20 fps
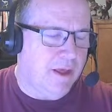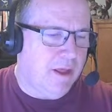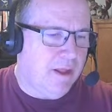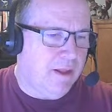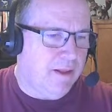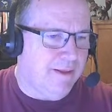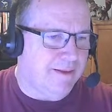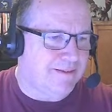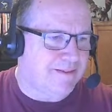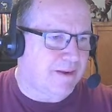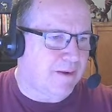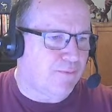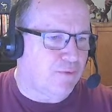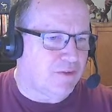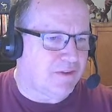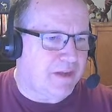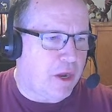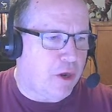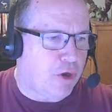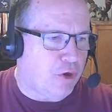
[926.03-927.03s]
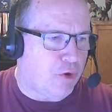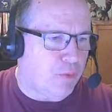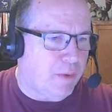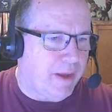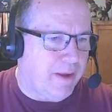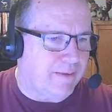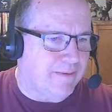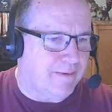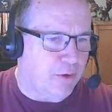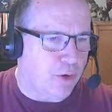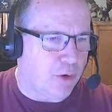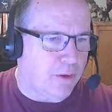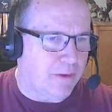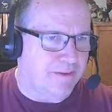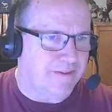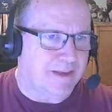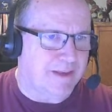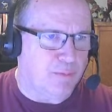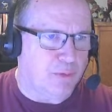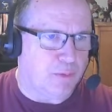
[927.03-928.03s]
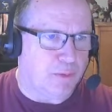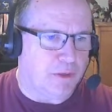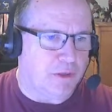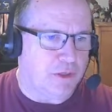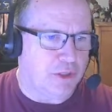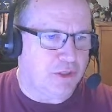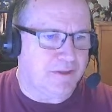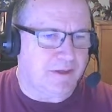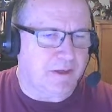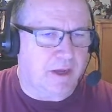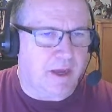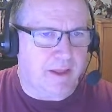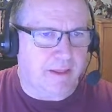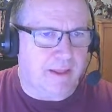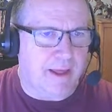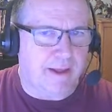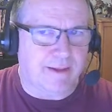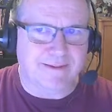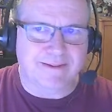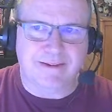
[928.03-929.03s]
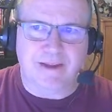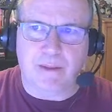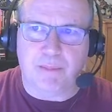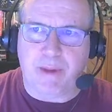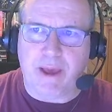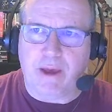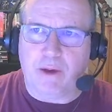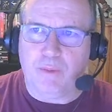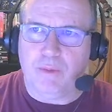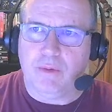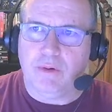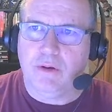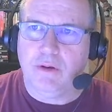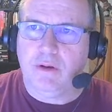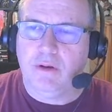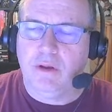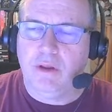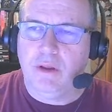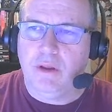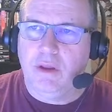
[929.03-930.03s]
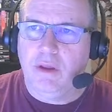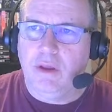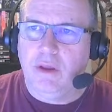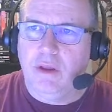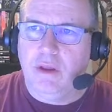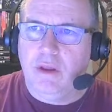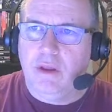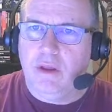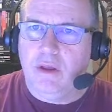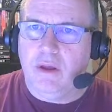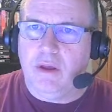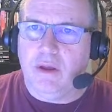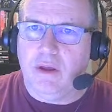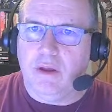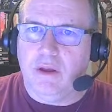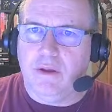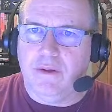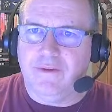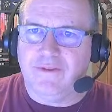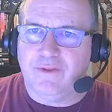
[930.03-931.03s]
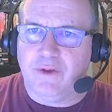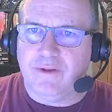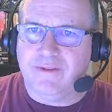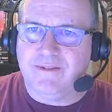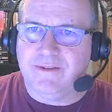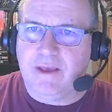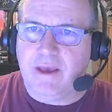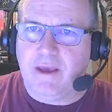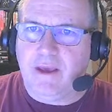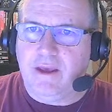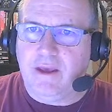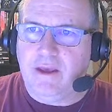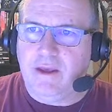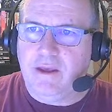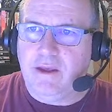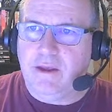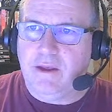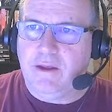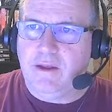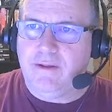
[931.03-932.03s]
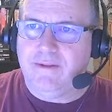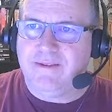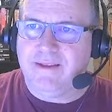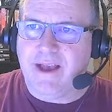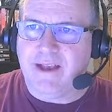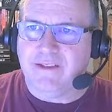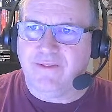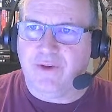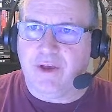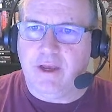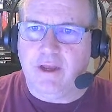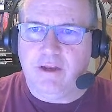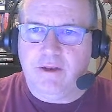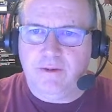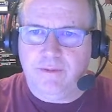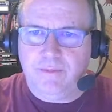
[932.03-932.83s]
list several standard arrays that are all acceptable just to cut that step out. So I'll say satisfied.